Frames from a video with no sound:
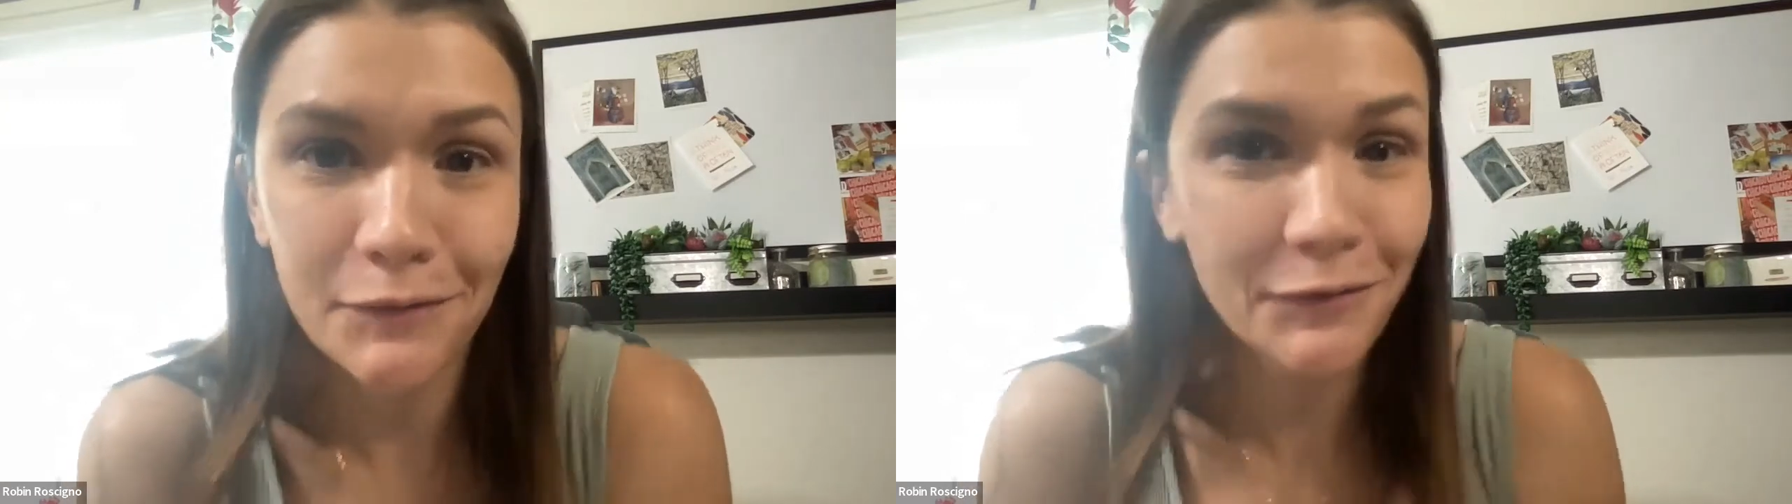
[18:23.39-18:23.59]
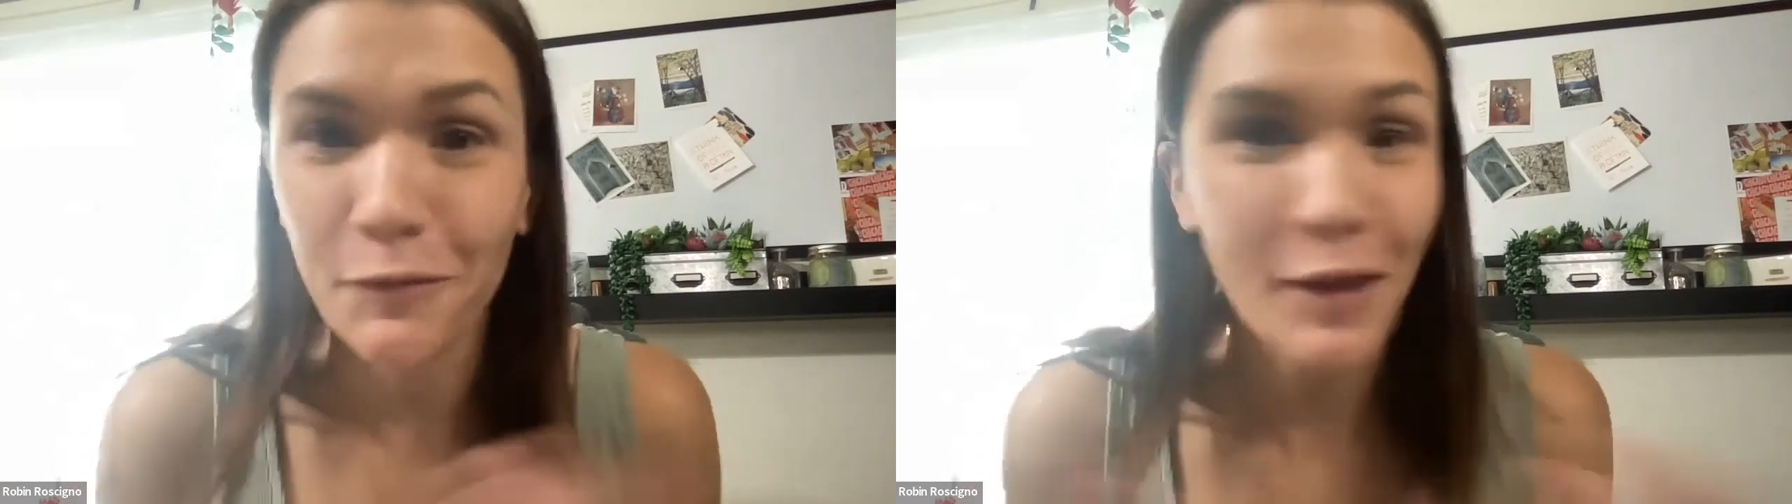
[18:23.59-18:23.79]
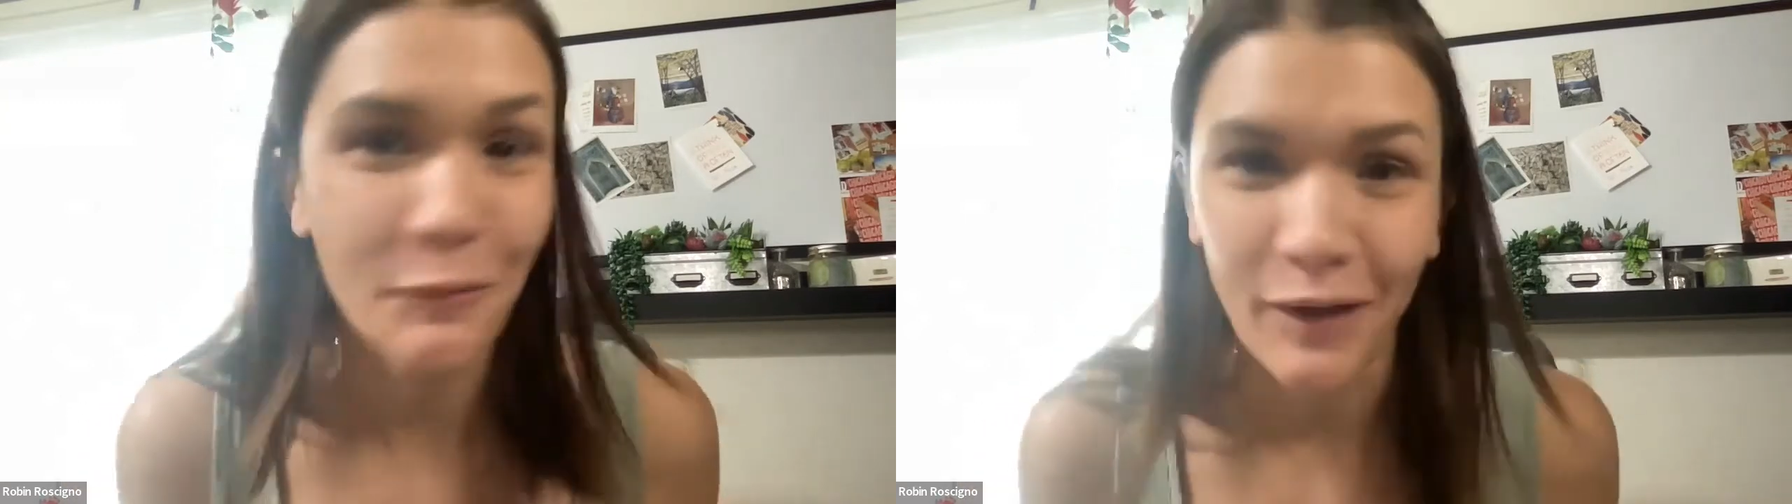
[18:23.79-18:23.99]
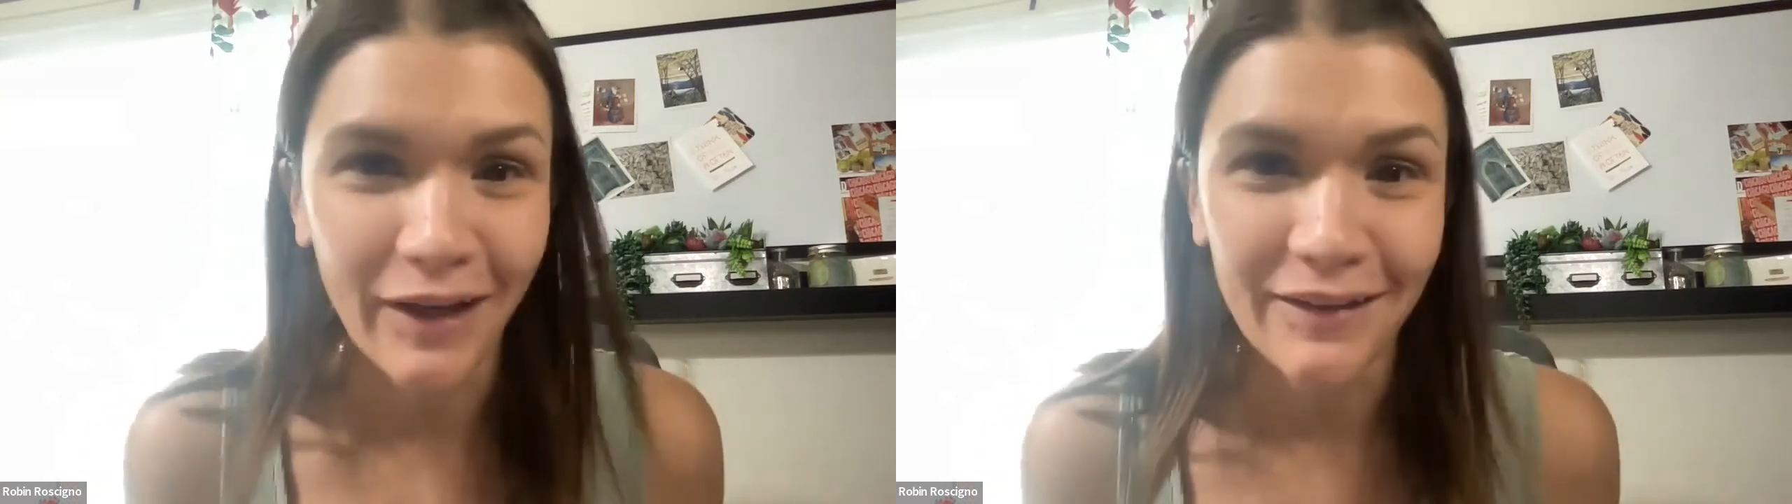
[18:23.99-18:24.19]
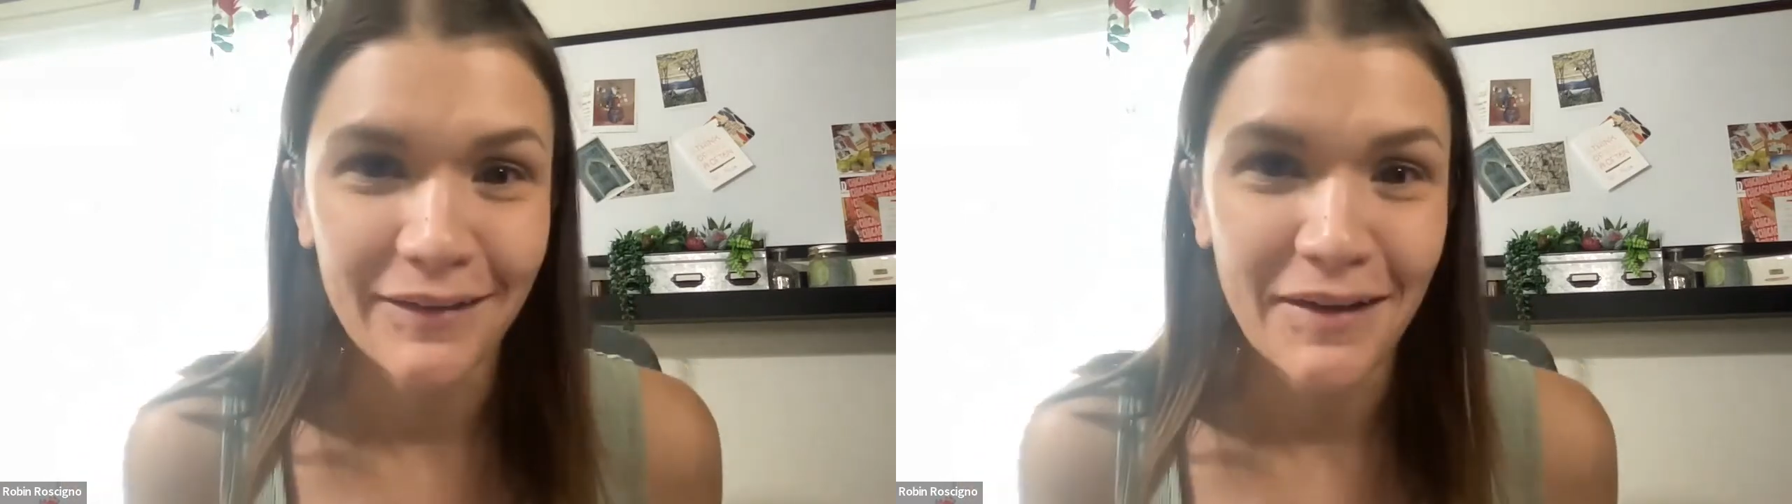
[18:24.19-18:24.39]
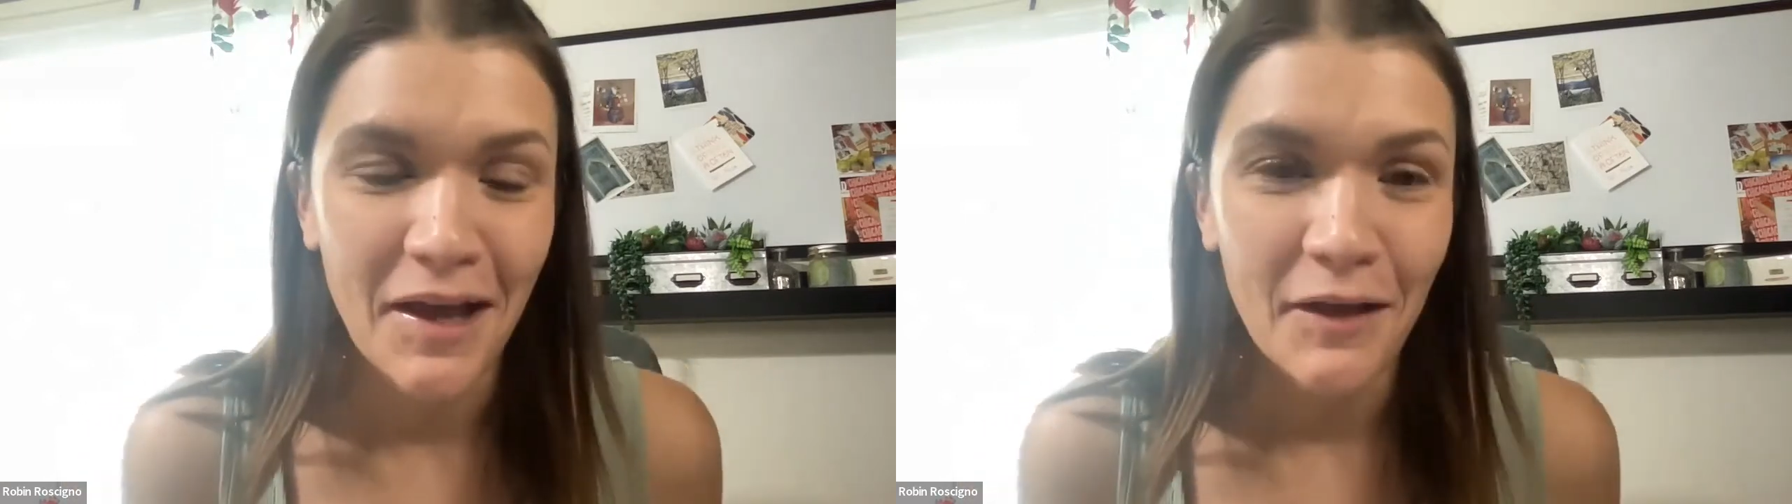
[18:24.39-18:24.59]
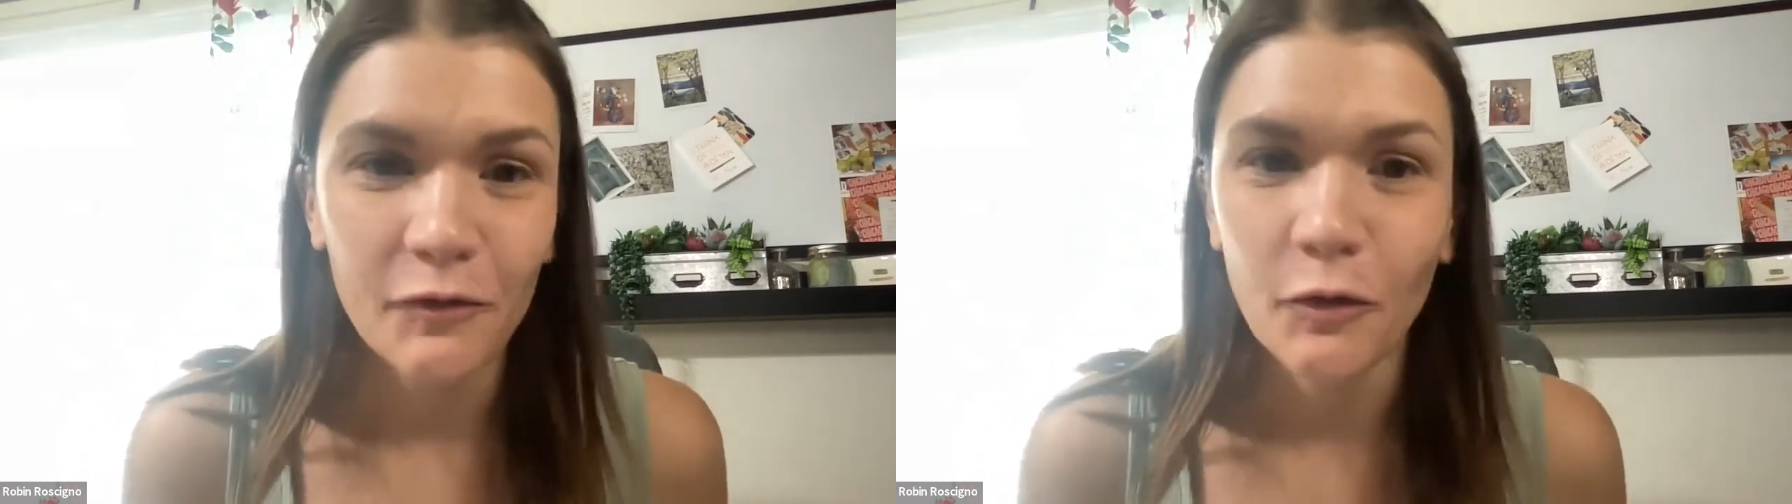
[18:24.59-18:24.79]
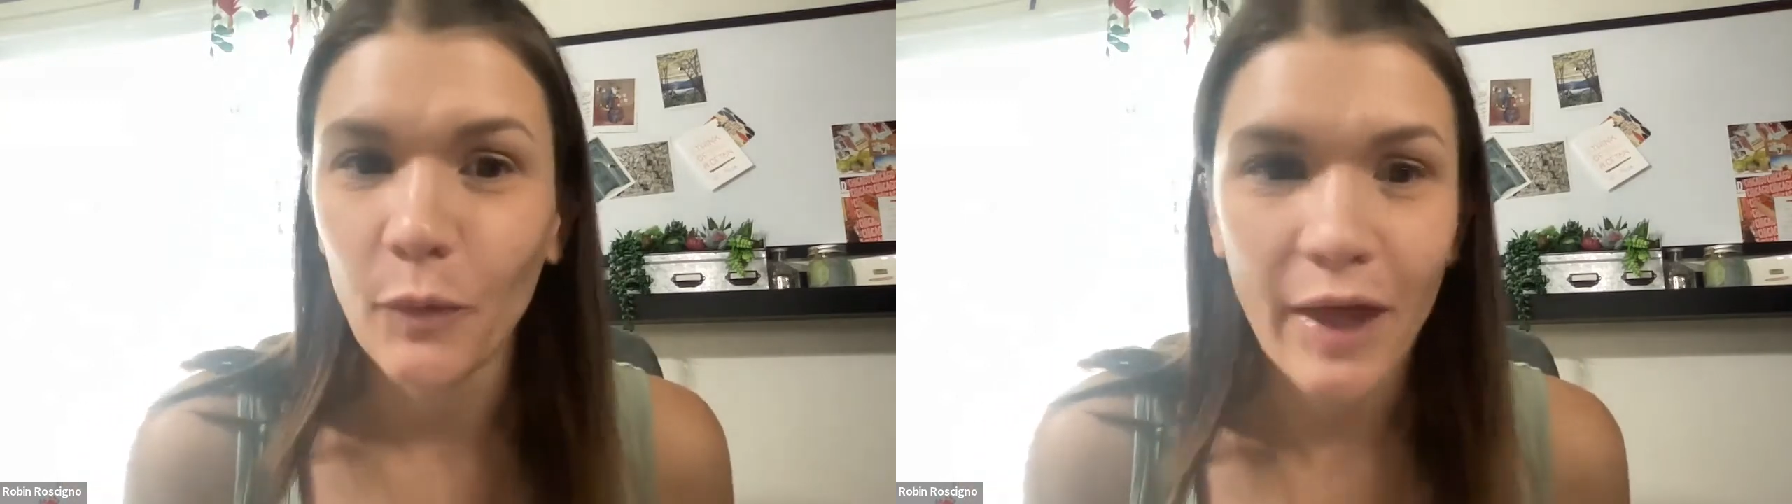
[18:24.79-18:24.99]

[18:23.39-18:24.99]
So then what? So